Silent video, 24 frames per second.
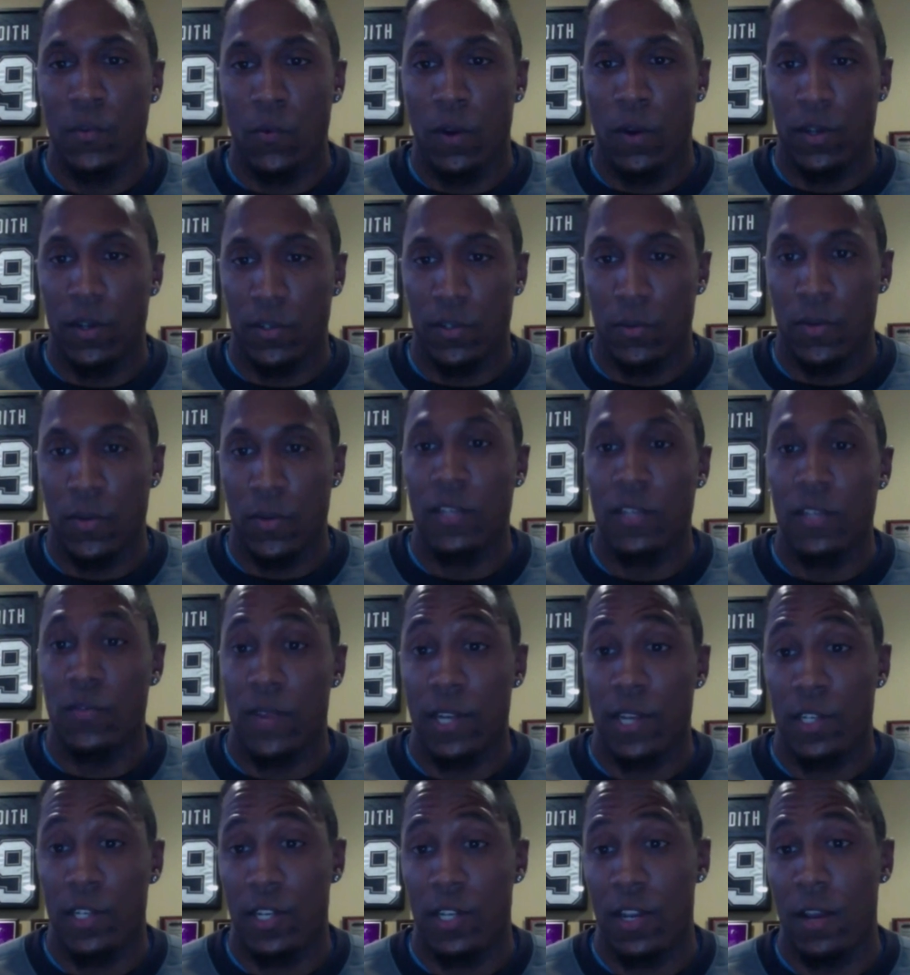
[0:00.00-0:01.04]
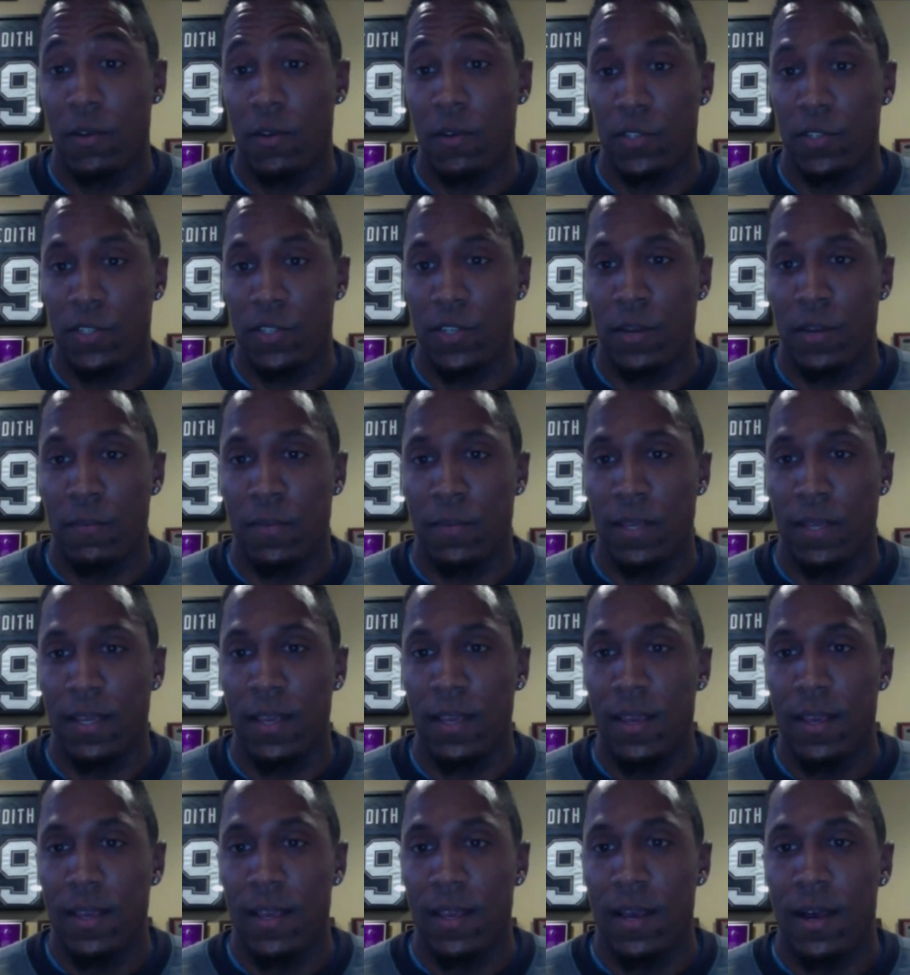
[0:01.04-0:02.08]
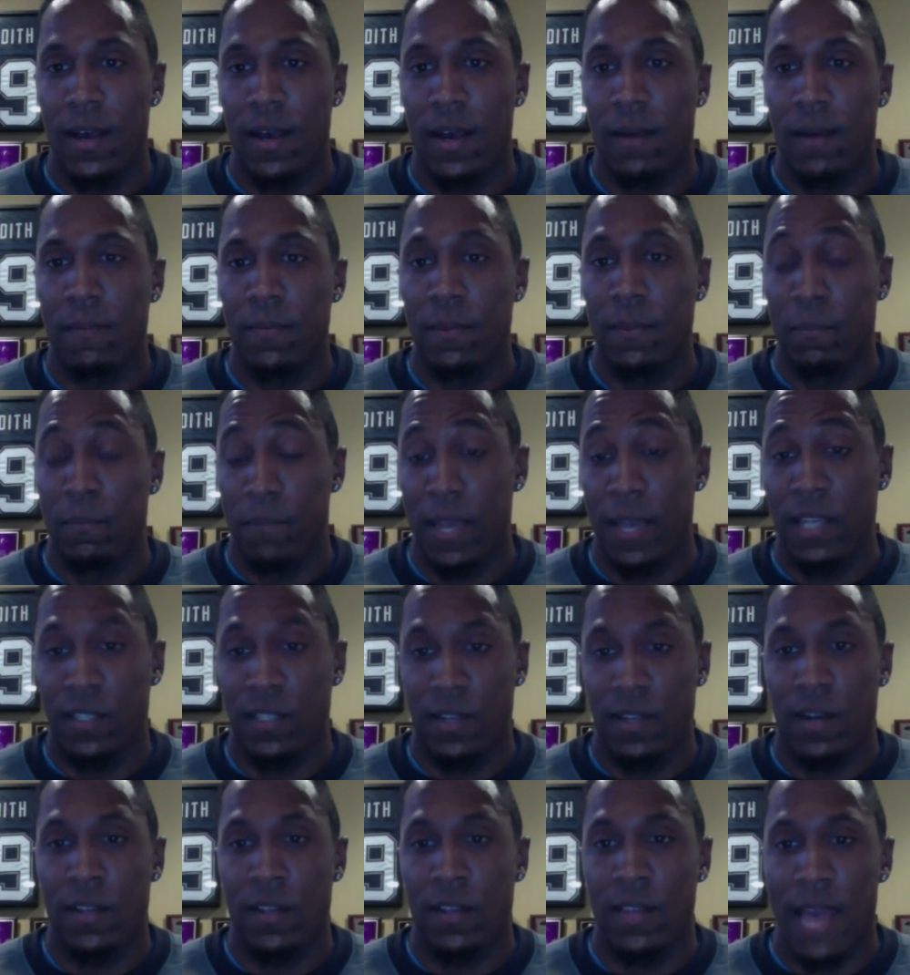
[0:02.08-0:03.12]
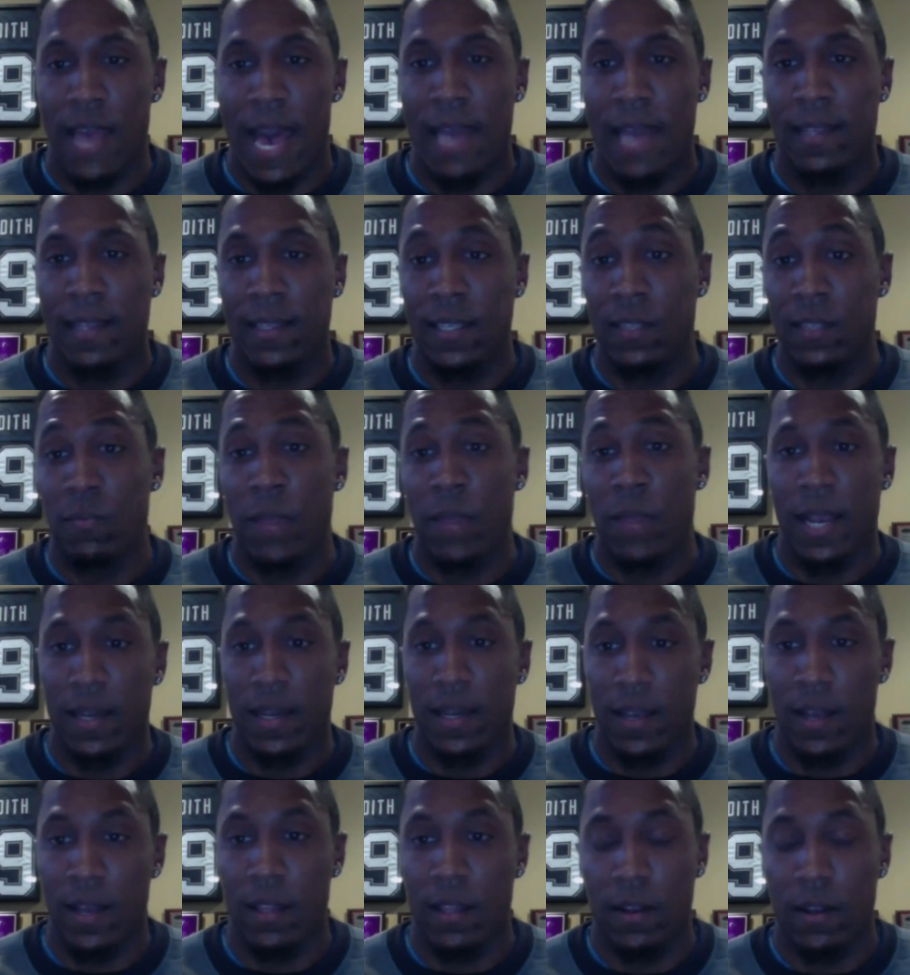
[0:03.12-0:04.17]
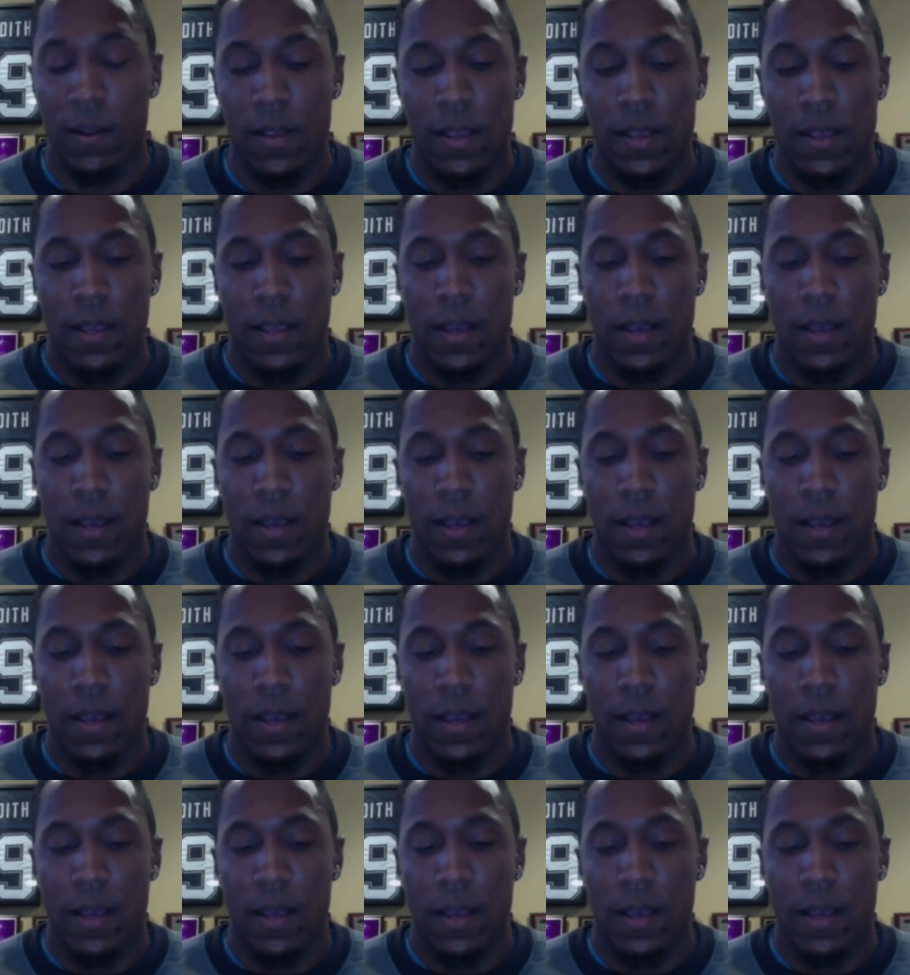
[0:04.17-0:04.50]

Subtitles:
the work to rest ratios or something. based on the athlete's band color.